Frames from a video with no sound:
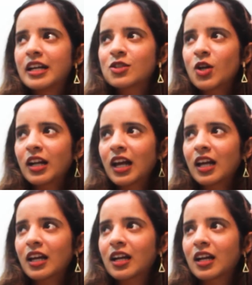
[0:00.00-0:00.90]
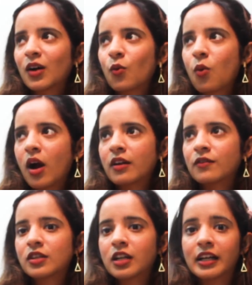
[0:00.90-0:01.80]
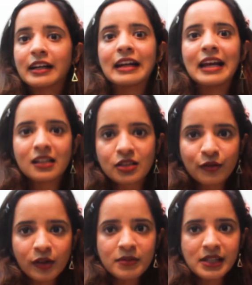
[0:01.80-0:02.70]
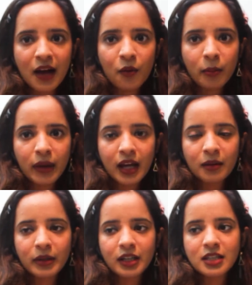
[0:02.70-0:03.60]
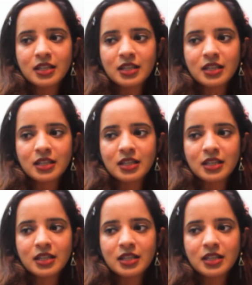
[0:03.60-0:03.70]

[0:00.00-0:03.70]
not like one of the greatest films ever made, but it's